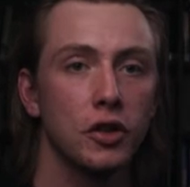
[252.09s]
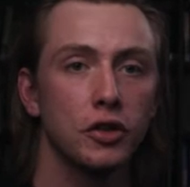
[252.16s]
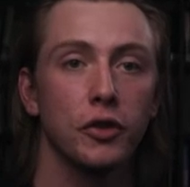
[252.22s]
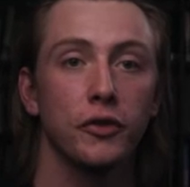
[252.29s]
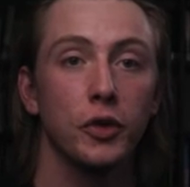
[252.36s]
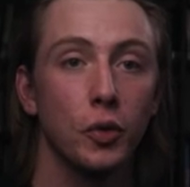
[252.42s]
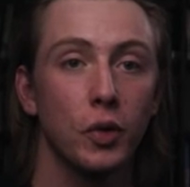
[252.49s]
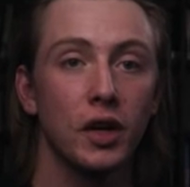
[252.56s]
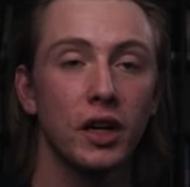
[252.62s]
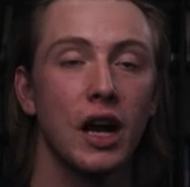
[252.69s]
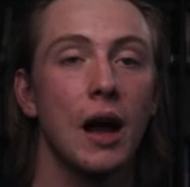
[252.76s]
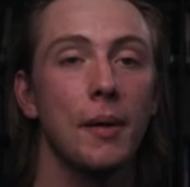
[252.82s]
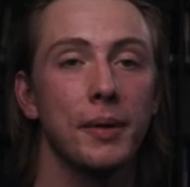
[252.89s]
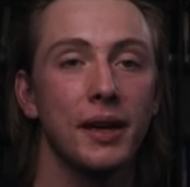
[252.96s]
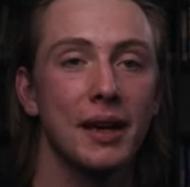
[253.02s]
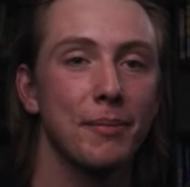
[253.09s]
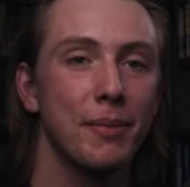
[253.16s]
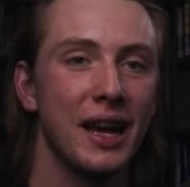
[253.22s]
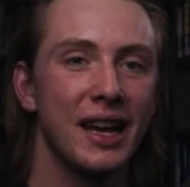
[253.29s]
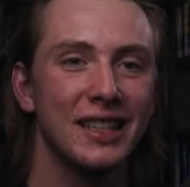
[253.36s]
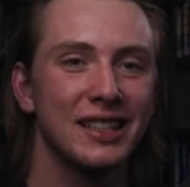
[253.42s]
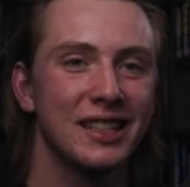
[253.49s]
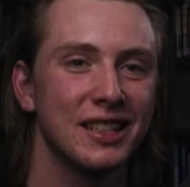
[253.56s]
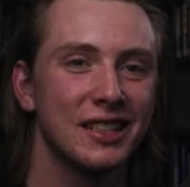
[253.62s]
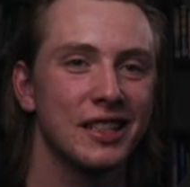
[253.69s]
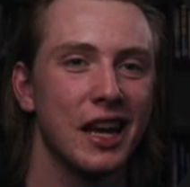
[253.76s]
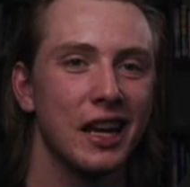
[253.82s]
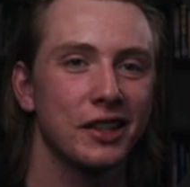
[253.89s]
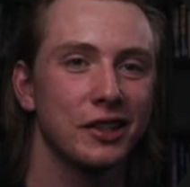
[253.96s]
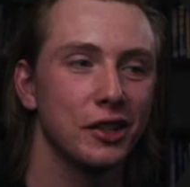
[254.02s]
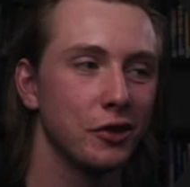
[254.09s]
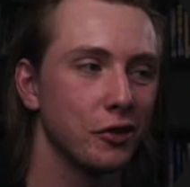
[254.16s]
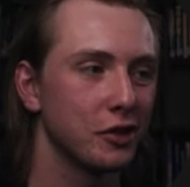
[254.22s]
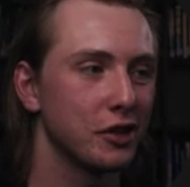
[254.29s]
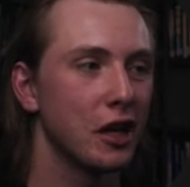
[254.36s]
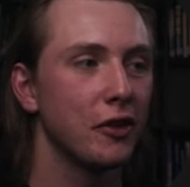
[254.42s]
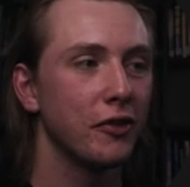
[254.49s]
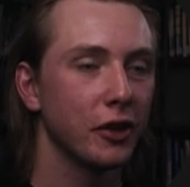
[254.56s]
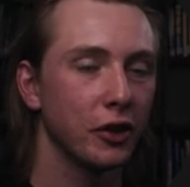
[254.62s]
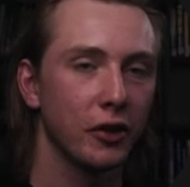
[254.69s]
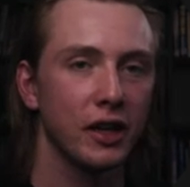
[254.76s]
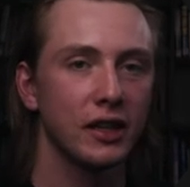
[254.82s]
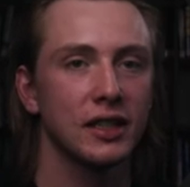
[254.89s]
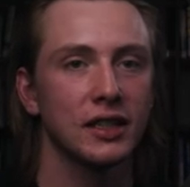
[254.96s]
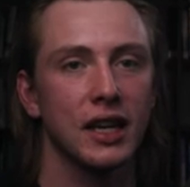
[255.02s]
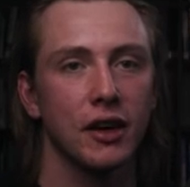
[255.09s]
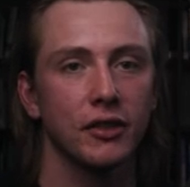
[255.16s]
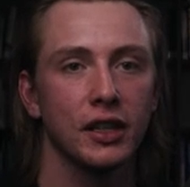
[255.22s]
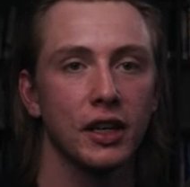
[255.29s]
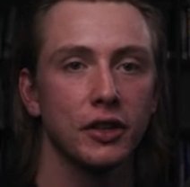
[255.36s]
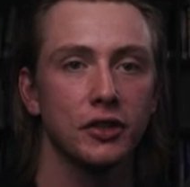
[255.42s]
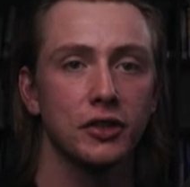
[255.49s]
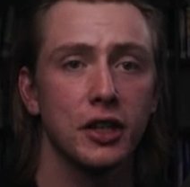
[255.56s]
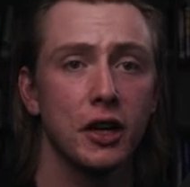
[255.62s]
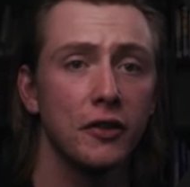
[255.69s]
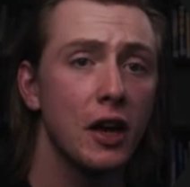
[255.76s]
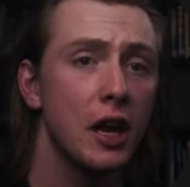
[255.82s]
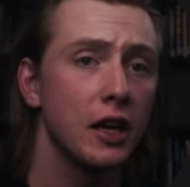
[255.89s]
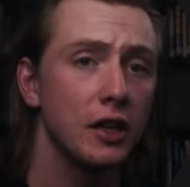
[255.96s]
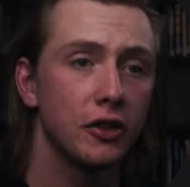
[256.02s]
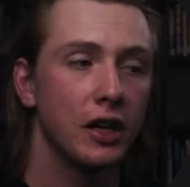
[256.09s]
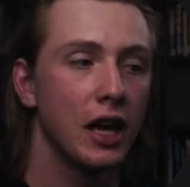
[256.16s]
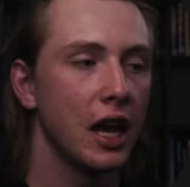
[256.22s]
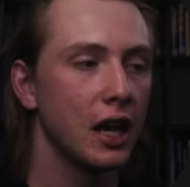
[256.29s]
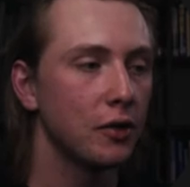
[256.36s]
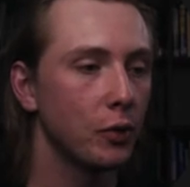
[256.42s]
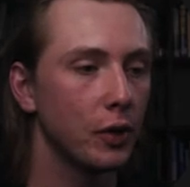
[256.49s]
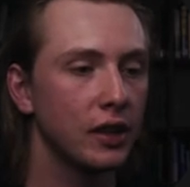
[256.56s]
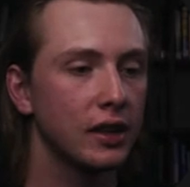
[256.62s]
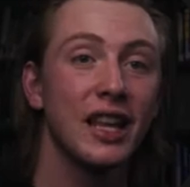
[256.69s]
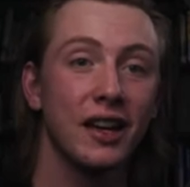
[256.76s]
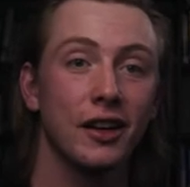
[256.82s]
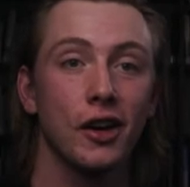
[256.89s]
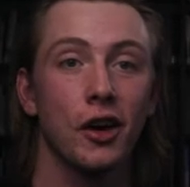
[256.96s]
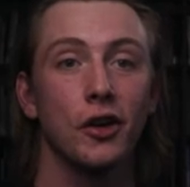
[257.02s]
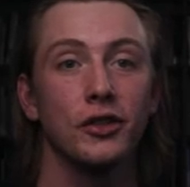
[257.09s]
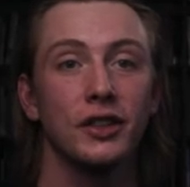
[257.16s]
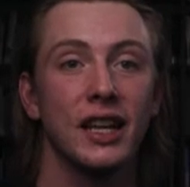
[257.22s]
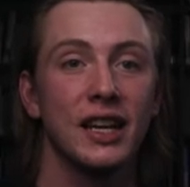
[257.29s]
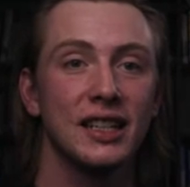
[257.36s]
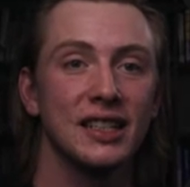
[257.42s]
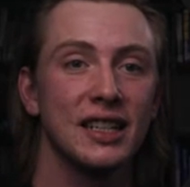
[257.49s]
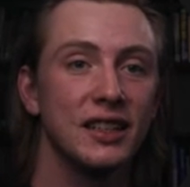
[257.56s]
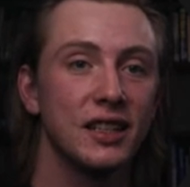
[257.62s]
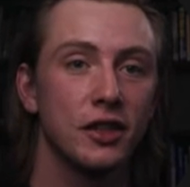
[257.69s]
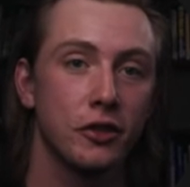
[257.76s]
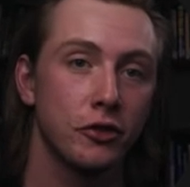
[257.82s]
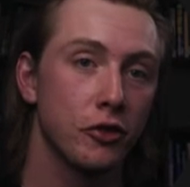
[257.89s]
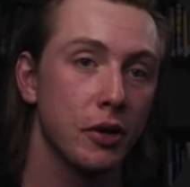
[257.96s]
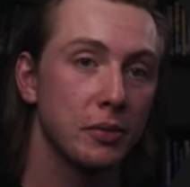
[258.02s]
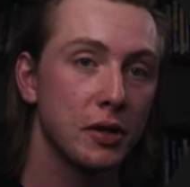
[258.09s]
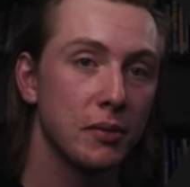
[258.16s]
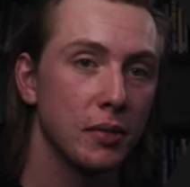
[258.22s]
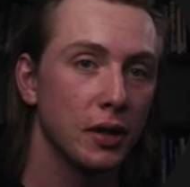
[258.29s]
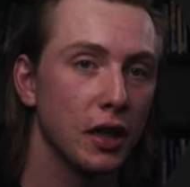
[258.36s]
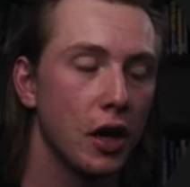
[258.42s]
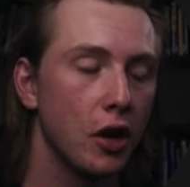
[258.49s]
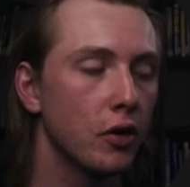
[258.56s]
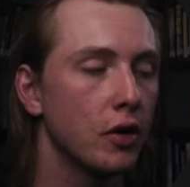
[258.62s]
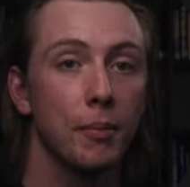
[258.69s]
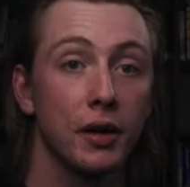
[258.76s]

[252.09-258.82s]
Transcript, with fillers: So if you want to copy and paste this text yourself and create this countdown yourself, you can with that code that is in the description below.